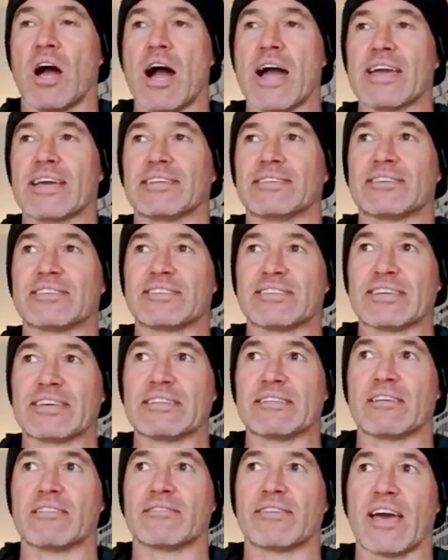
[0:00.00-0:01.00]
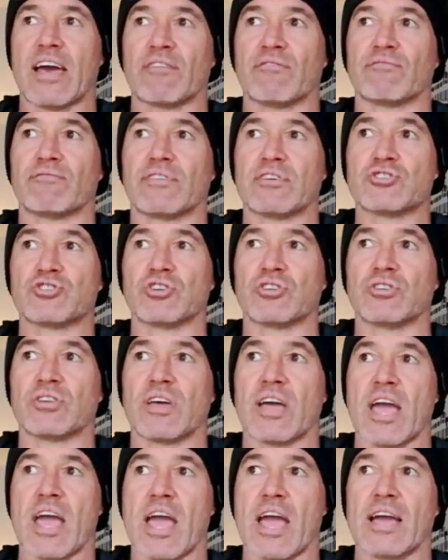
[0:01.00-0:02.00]
I can see that
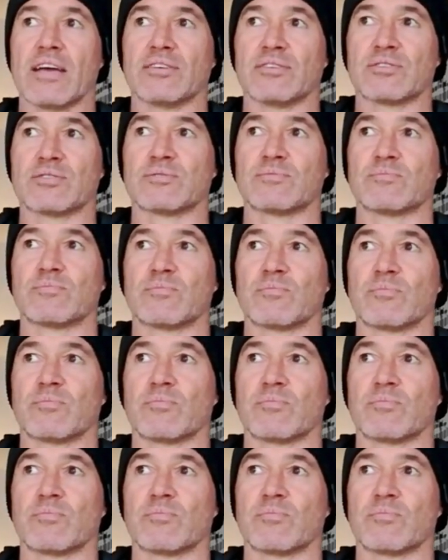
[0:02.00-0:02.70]
vision has